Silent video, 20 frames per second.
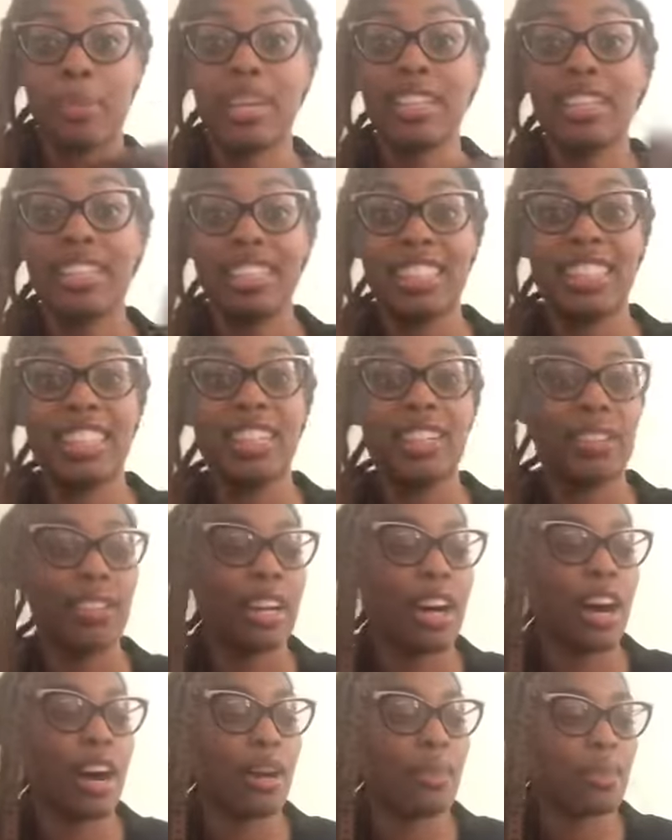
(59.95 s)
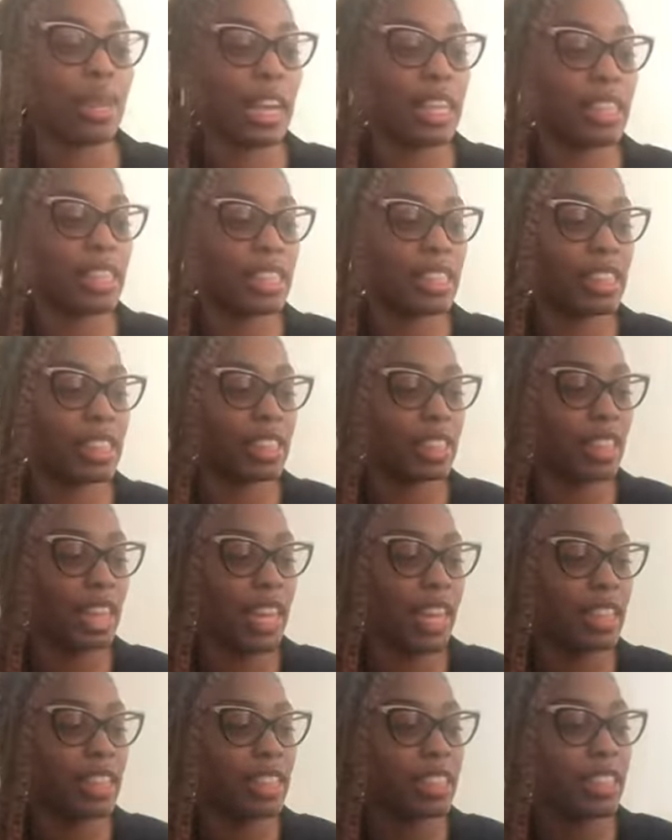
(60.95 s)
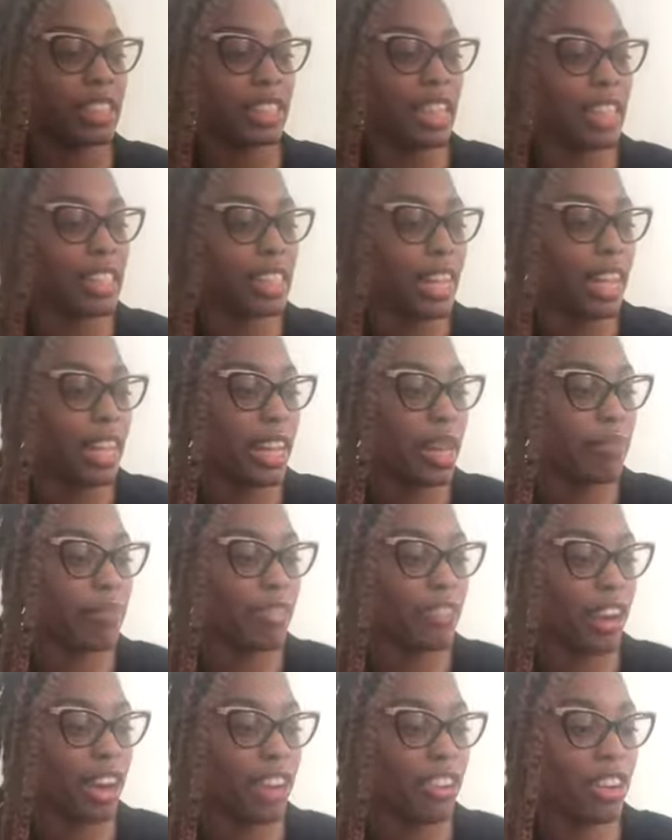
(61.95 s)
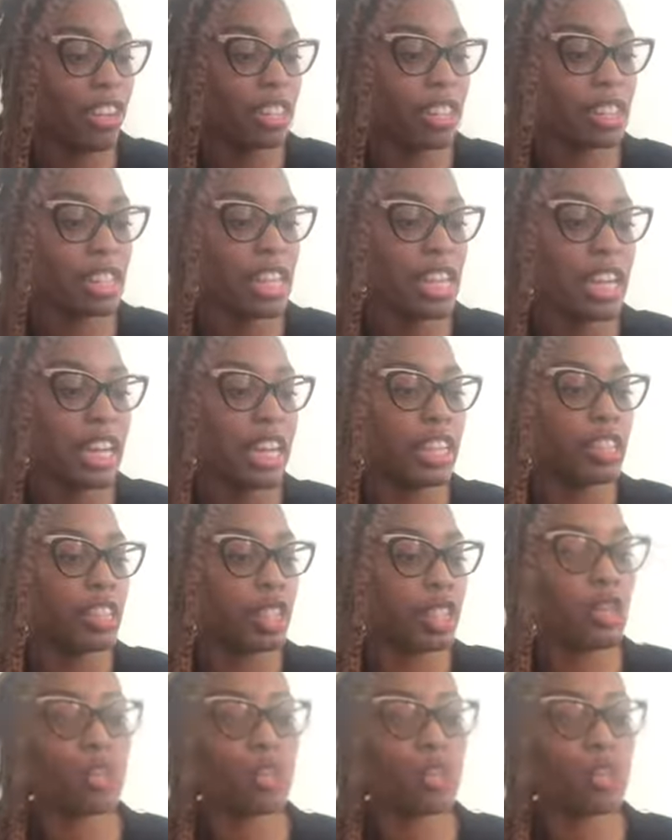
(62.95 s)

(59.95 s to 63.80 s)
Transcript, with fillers: But still, um, it's it's the Yes I Am fragrance. It's a